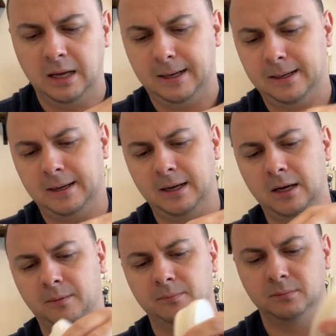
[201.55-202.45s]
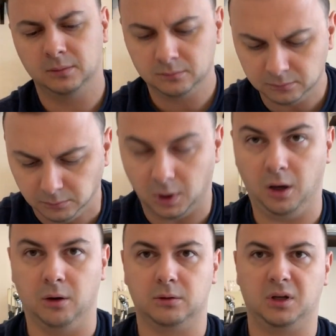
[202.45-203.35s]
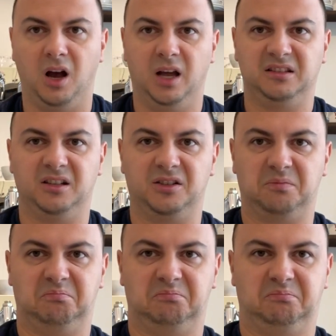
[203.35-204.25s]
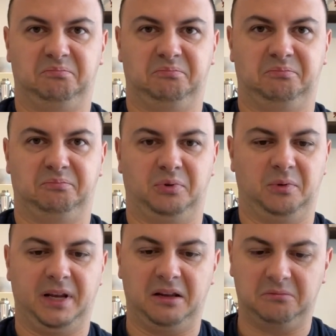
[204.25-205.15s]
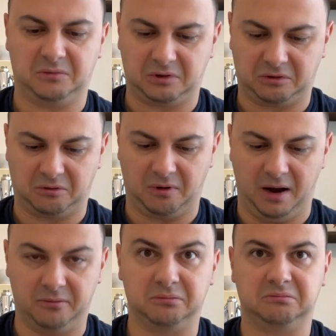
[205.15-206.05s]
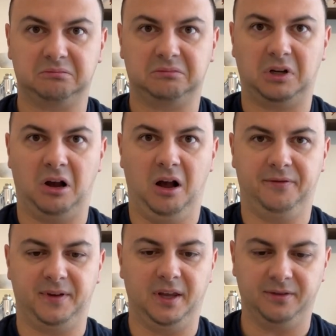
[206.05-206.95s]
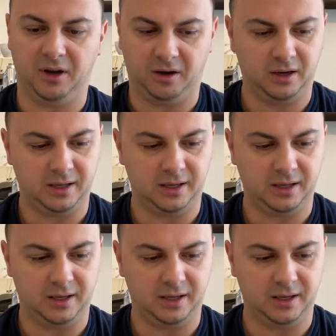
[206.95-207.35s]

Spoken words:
Oh God, there's pre-ground coffee in there.